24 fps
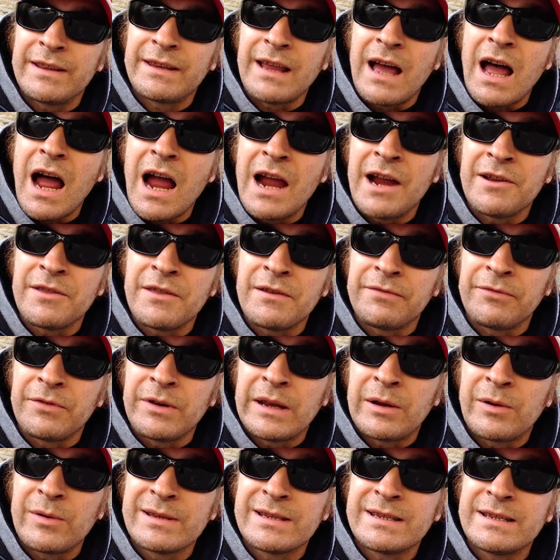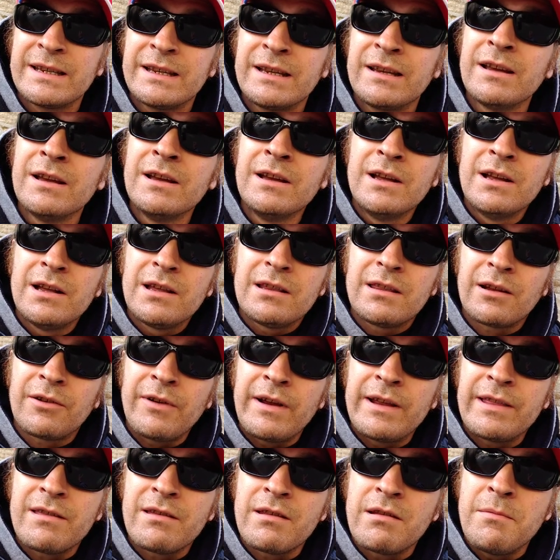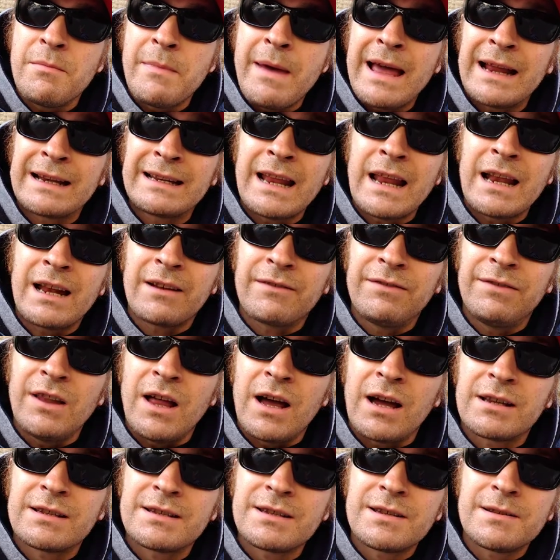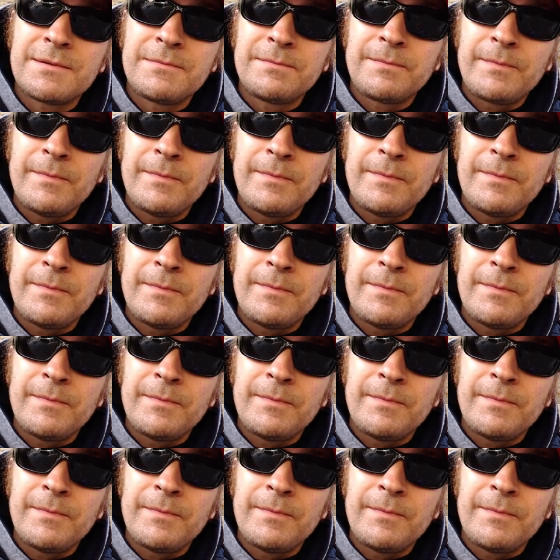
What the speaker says: The higher the frequency, the greater the magnetic flux.